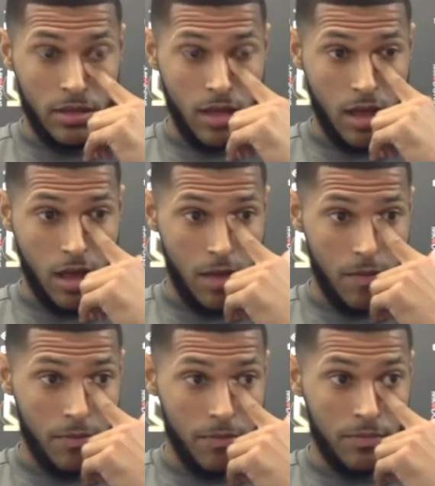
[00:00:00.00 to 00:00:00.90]
because
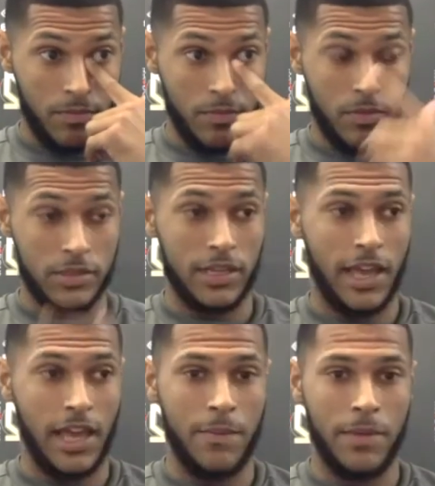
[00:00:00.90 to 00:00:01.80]
um, I
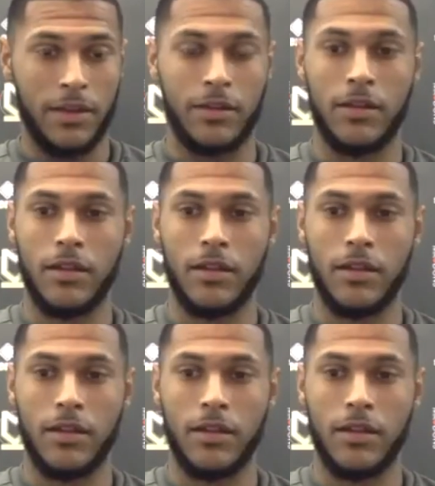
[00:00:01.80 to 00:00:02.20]
came in and